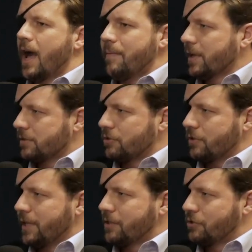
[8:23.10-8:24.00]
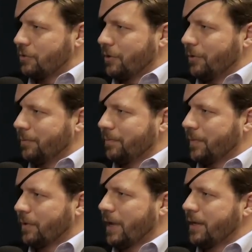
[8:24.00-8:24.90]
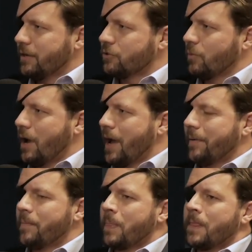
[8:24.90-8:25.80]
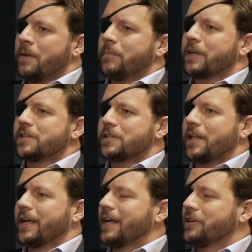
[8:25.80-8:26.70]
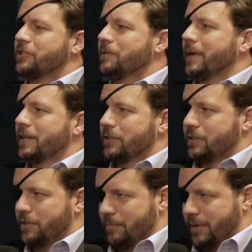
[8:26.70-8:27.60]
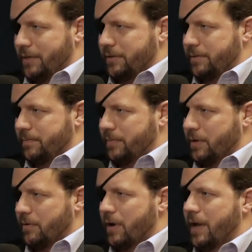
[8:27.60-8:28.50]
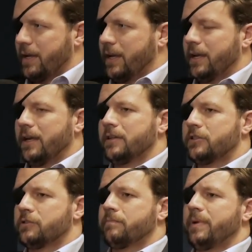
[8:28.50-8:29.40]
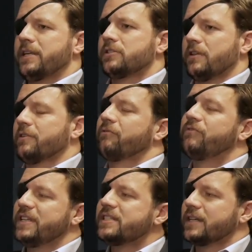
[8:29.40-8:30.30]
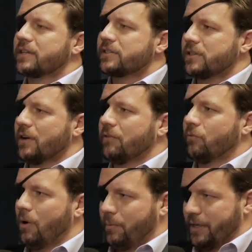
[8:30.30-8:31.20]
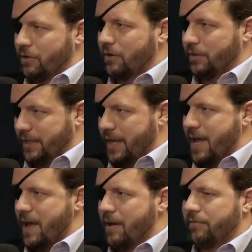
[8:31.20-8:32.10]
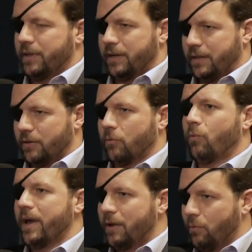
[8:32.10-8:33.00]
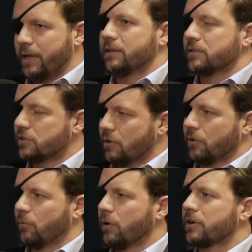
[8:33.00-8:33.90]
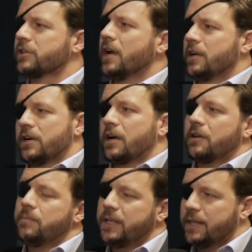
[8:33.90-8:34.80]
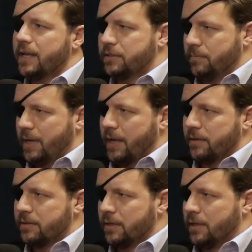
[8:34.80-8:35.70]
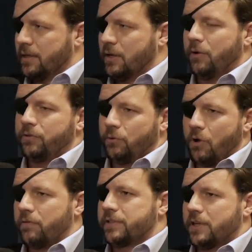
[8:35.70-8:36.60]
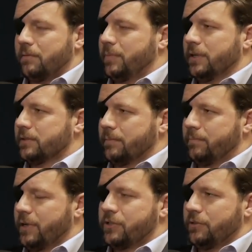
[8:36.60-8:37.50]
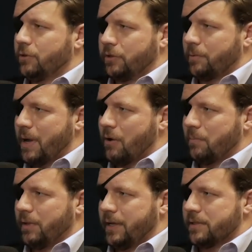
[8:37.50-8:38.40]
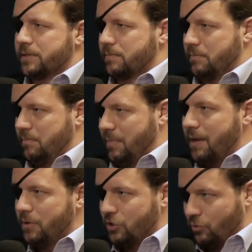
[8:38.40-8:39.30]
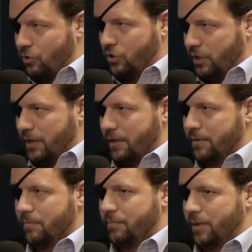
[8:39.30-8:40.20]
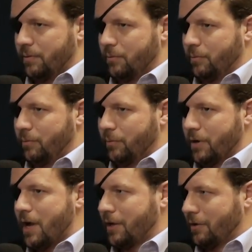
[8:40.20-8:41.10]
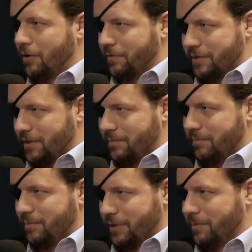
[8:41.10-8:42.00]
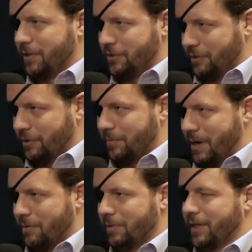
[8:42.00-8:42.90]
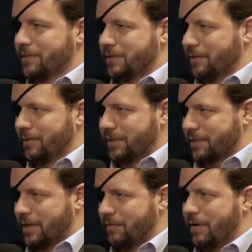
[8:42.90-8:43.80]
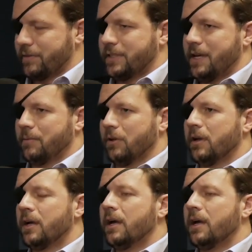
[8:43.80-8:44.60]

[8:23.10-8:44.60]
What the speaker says: I'm not so sure that's true. Okay, here's why. Because it's not like energy demand just disappears, all right? And just based on the physics of what we currently have and the way wind and solar works, you're not going to meet that demand. Now, if you all of a sudden built a bunch of nuclear power plants, maybe you could, but we're not going to all of a sudden build a bunch of nuclear power plants, so that's kind of off the table.